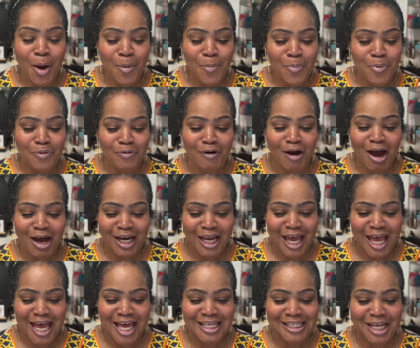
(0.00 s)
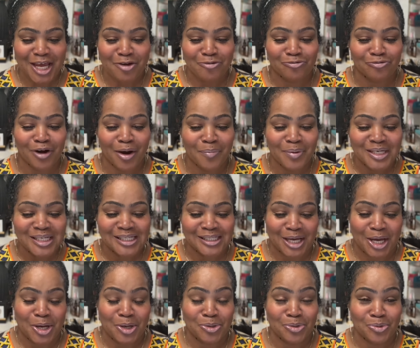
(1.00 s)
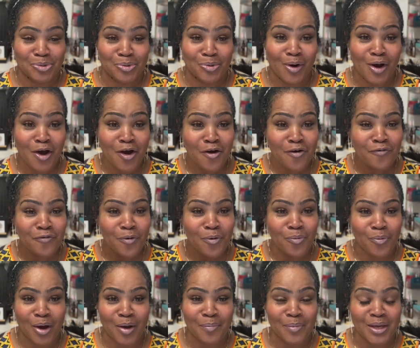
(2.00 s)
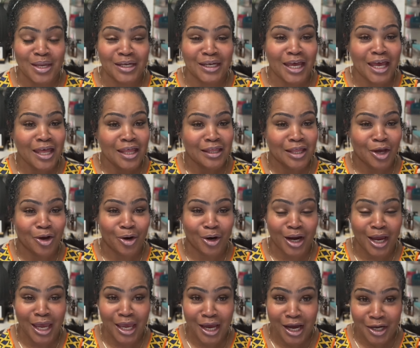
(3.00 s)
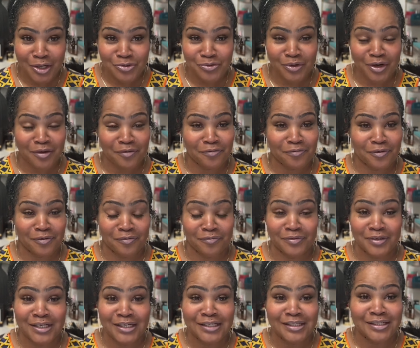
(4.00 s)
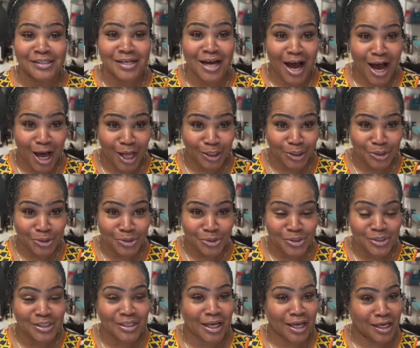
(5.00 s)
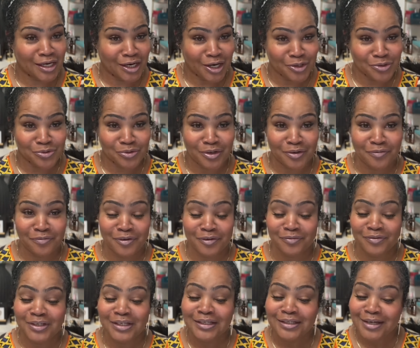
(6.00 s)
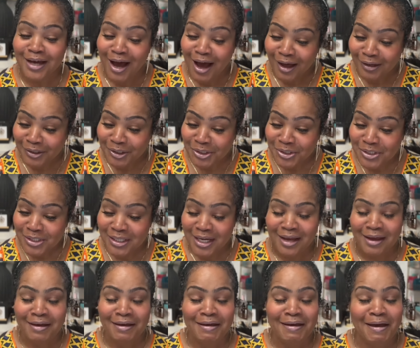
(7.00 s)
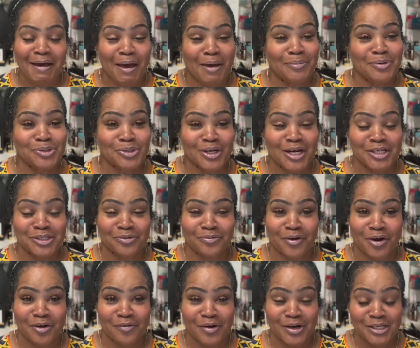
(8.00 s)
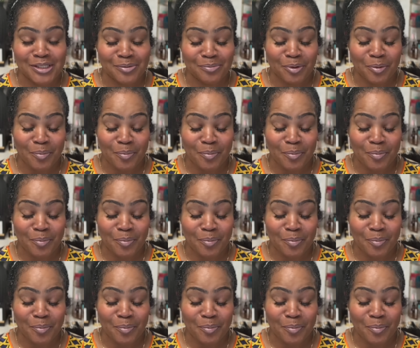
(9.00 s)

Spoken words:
Prada has a rubber sandal for women. They are $850. $850. Amazon has a very similar